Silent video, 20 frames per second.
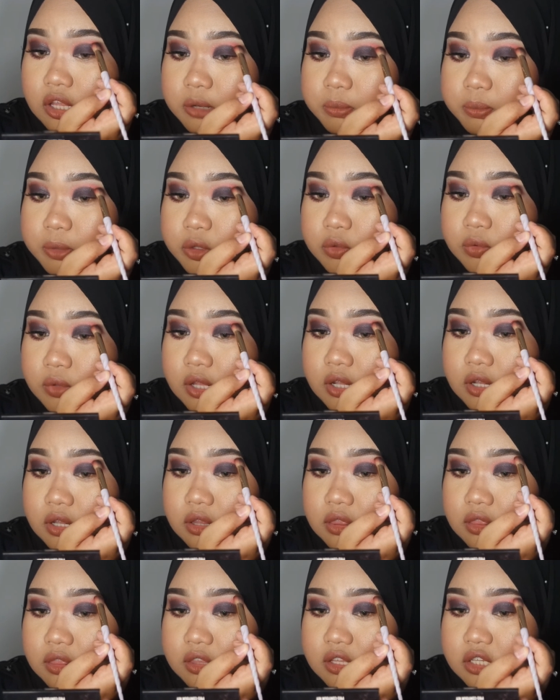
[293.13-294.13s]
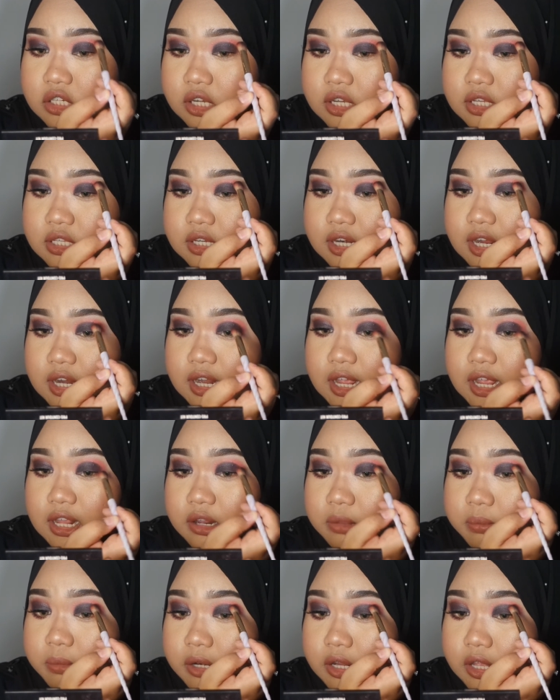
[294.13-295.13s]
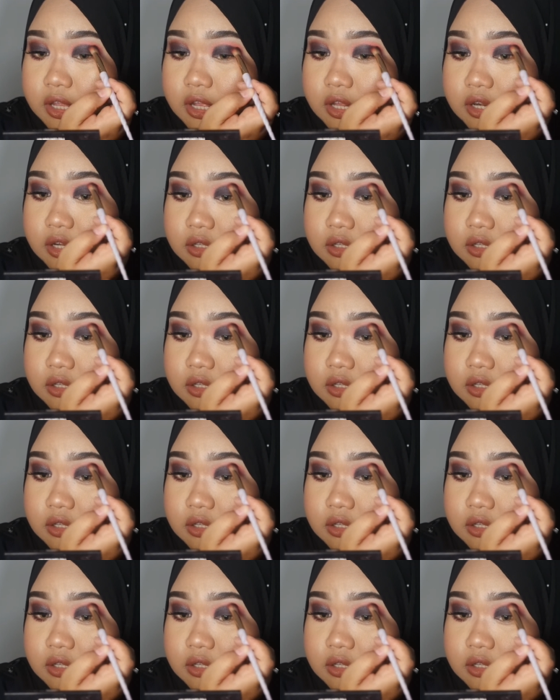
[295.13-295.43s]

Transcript: in between the chestnut and the midnight